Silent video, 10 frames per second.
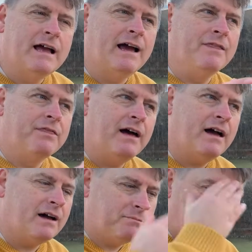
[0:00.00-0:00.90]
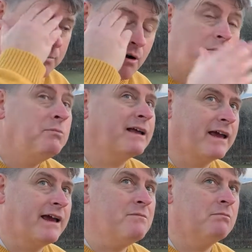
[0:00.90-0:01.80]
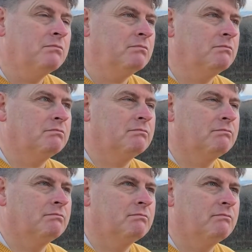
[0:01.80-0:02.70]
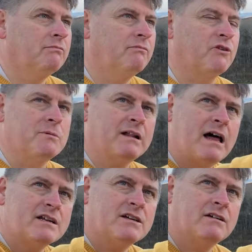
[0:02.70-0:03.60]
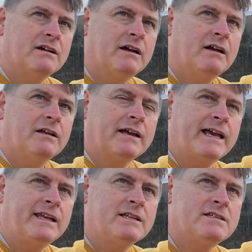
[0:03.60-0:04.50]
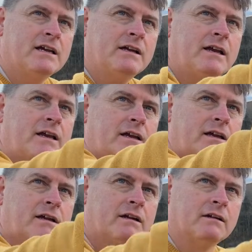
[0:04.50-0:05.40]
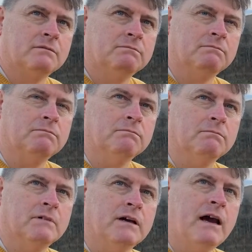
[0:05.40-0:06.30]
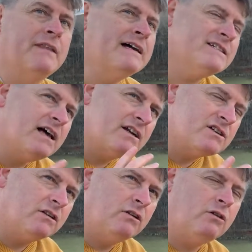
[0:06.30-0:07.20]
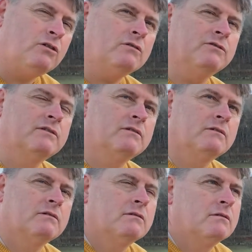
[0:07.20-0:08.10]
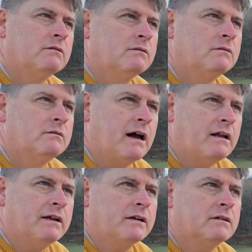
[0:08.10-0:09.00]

And that probably came from a classic, the cadence. And that starts a lot of Gaelic